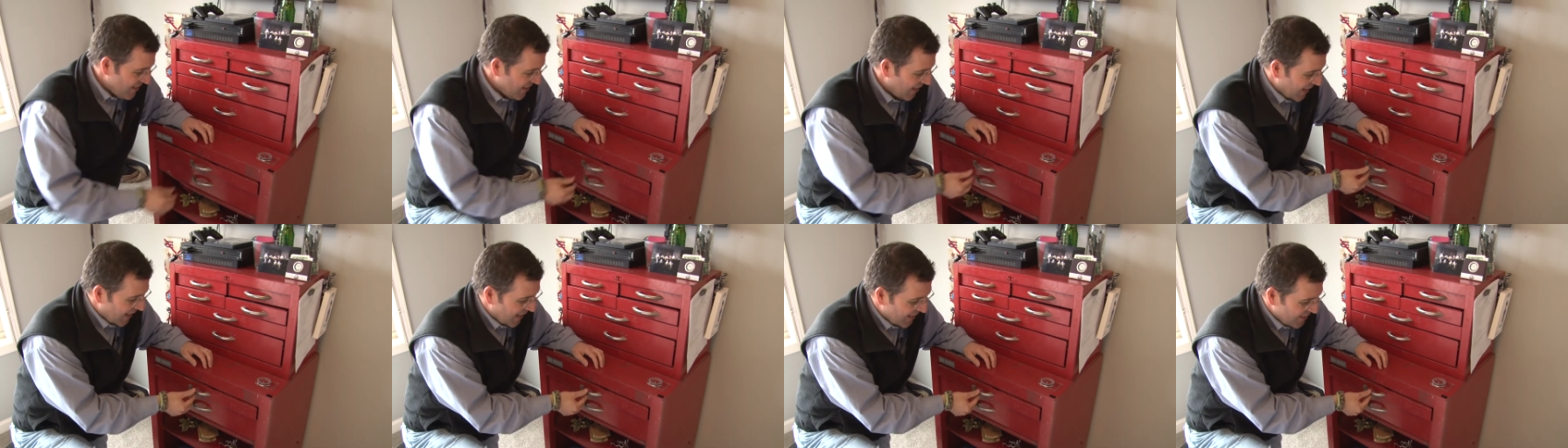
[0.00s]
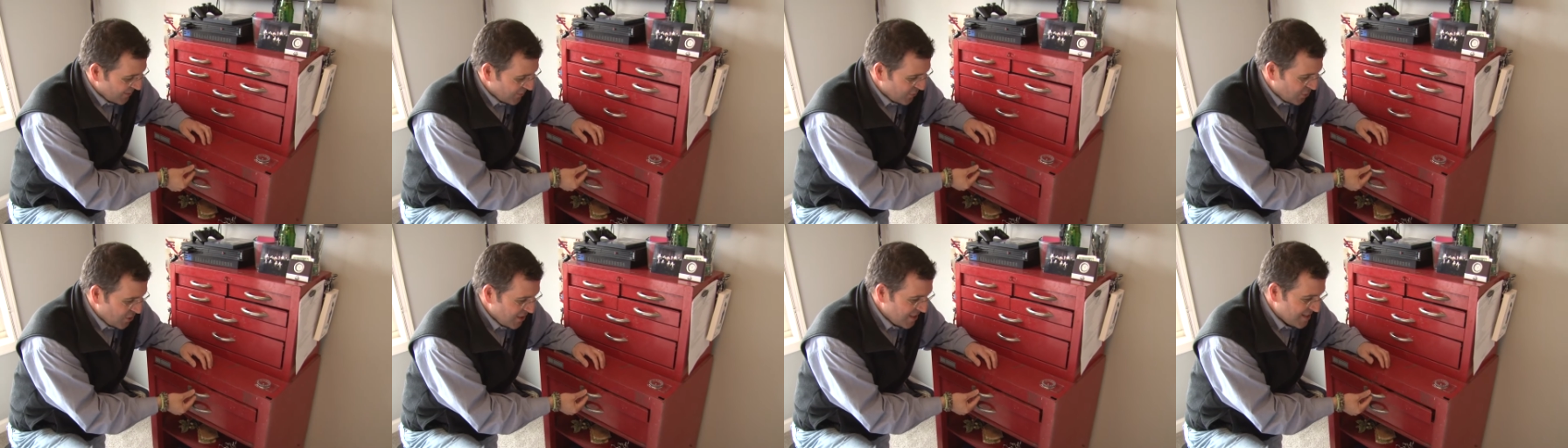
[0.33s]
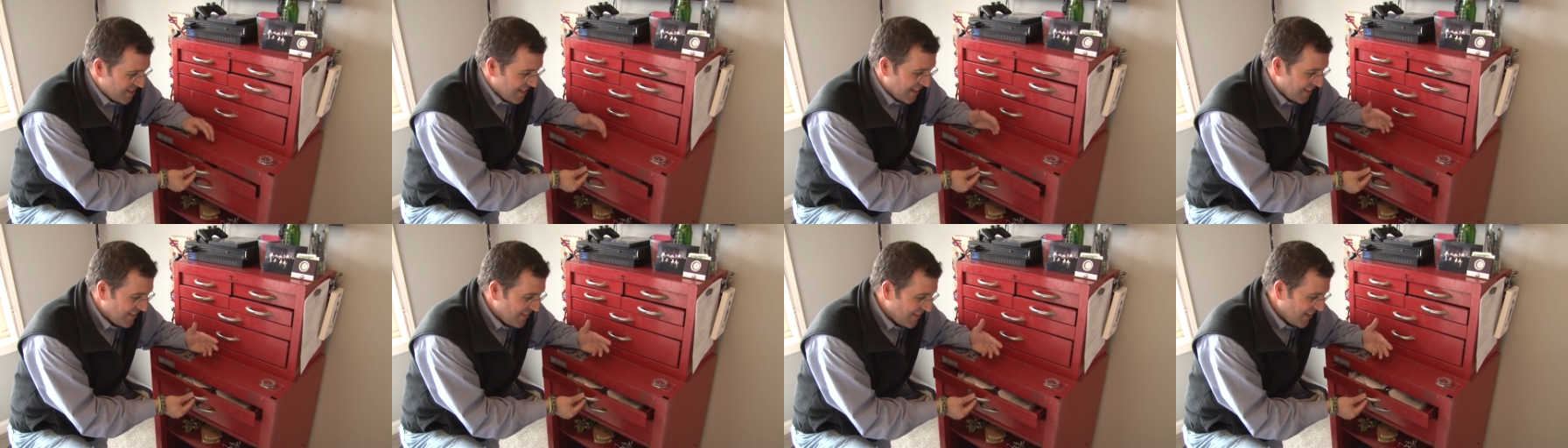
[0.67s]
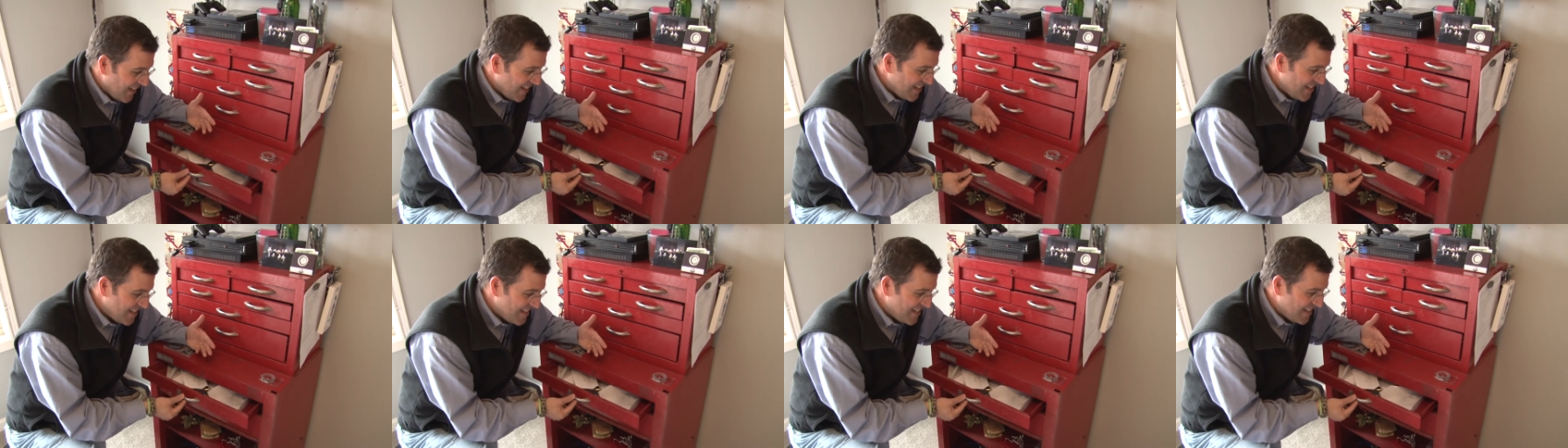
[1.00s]
Uh, she said
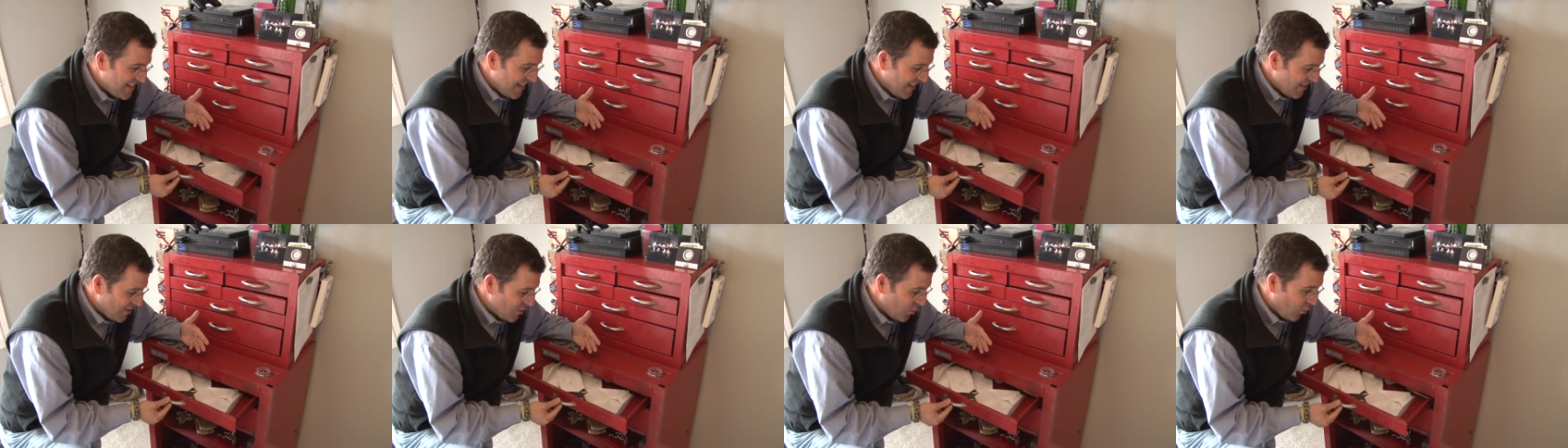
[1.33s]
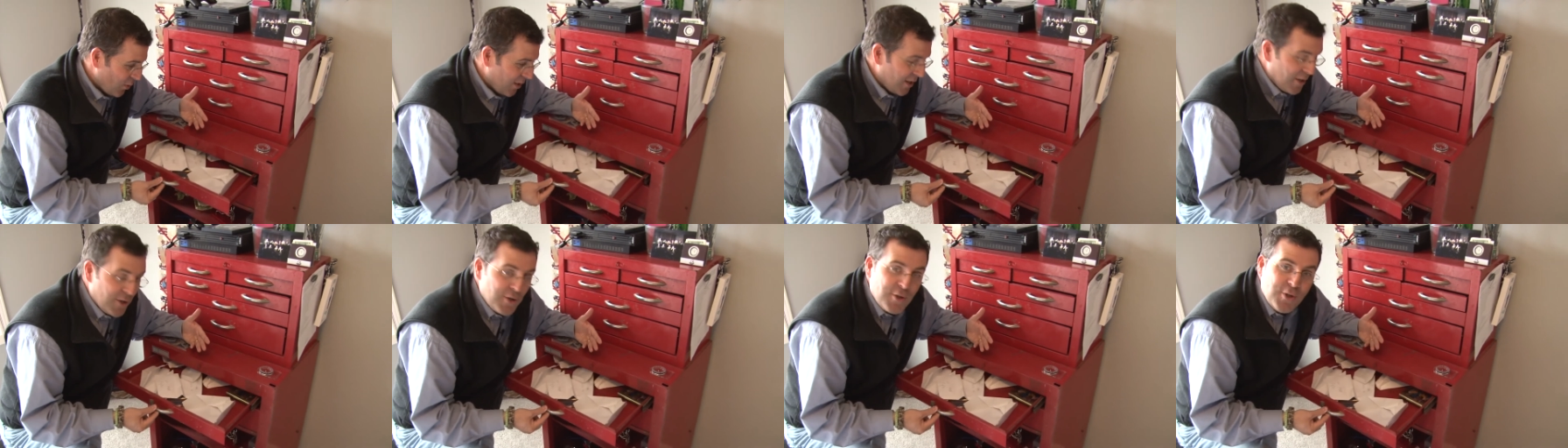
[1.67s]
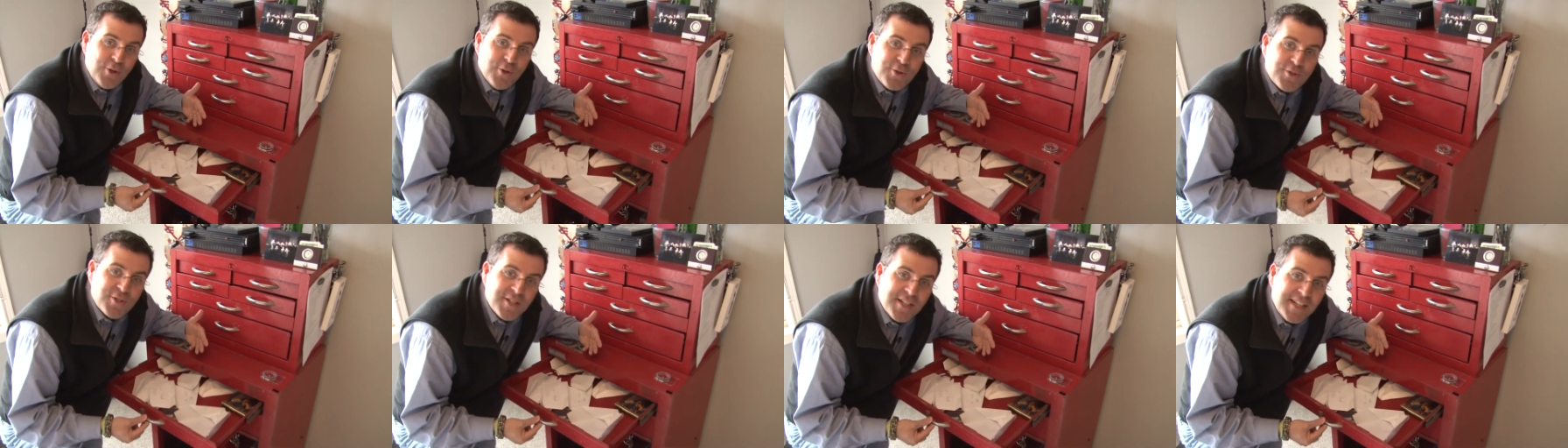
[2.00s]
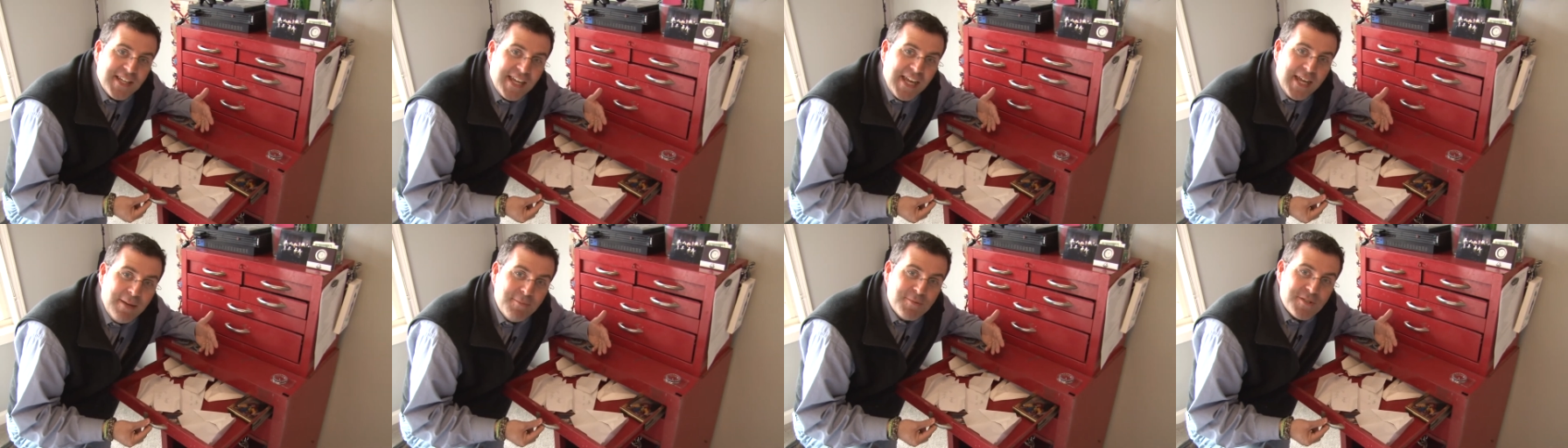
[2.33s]
this is where
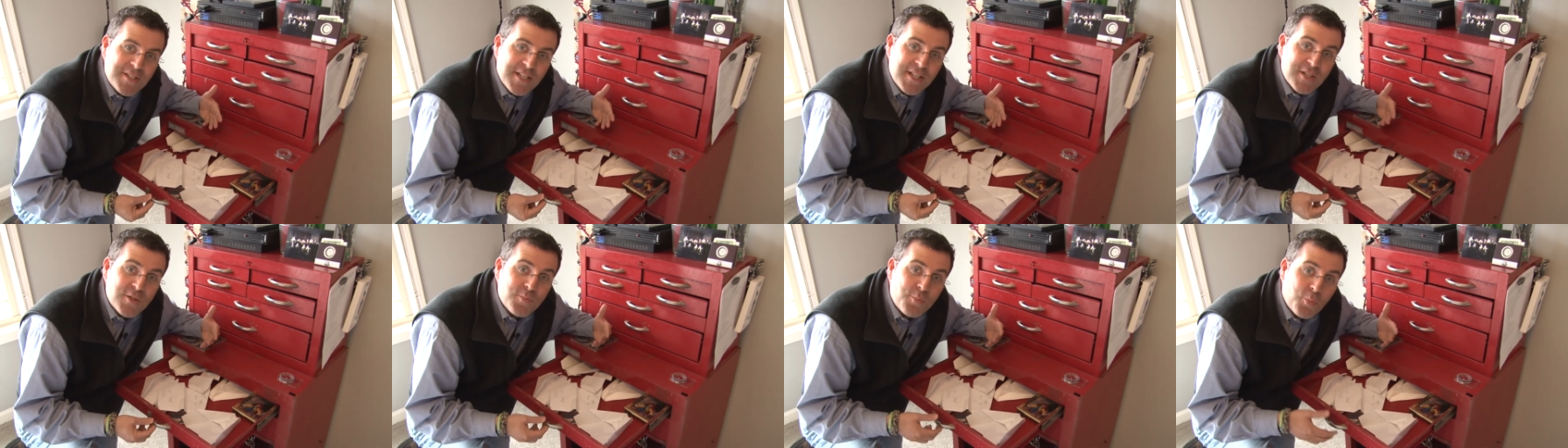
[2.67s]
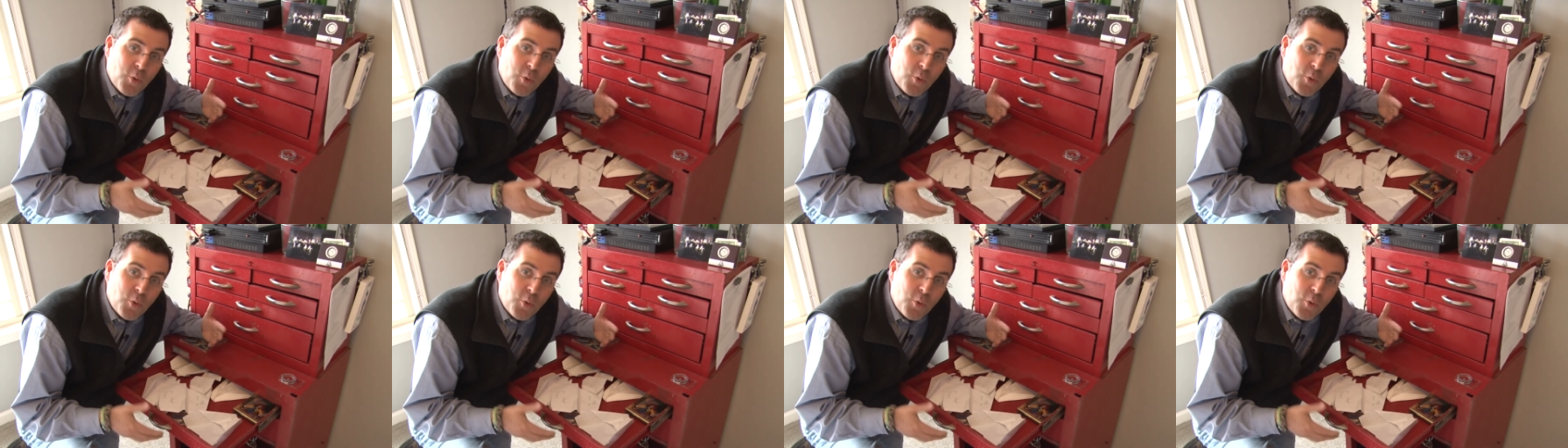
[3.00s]
Houston keeps his